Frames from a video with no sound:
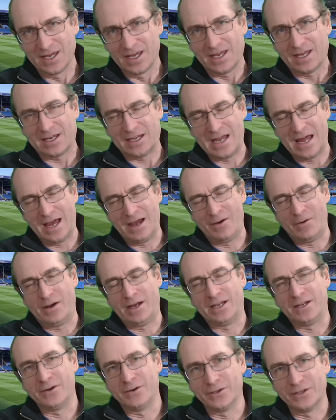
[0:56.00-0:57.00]
Now, I
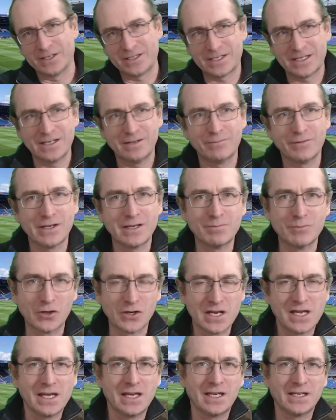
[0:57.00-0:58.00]
know the TV
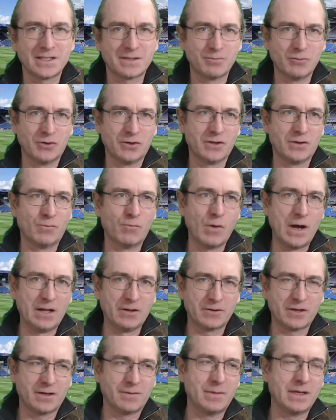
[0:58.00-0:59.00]
money is more than
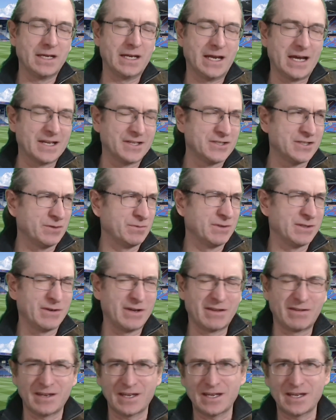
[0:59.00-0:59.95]
welcome. It adds up to, I think,